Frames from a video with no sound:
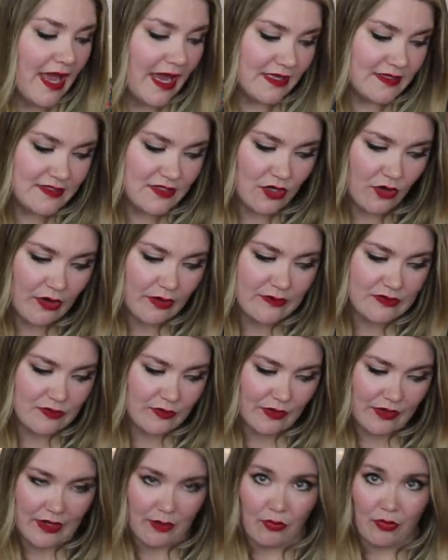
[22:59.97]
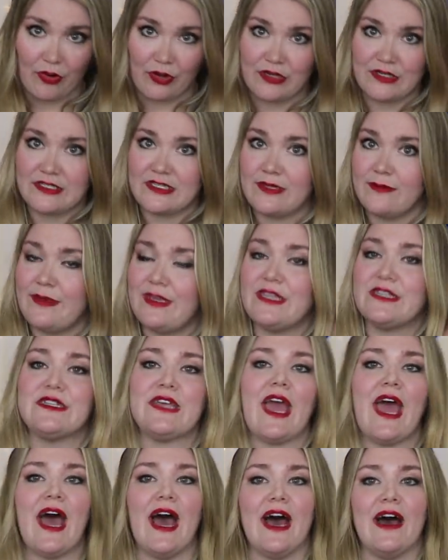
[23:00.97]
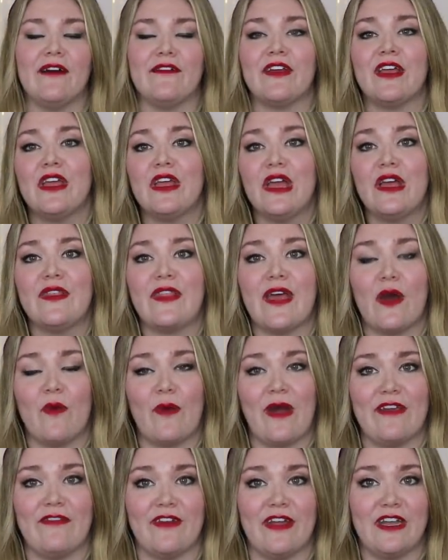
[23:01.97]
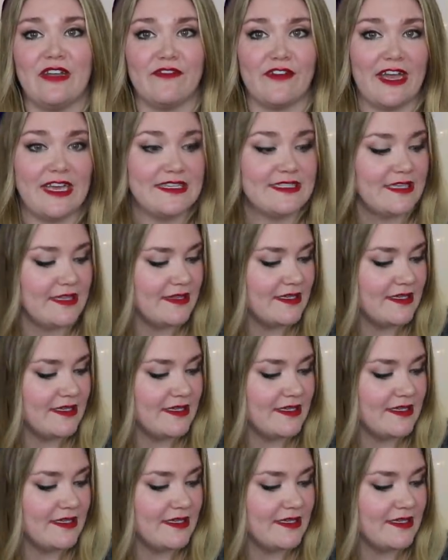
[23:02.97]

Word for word: And so it was really important to me to have that Wi-Fi device.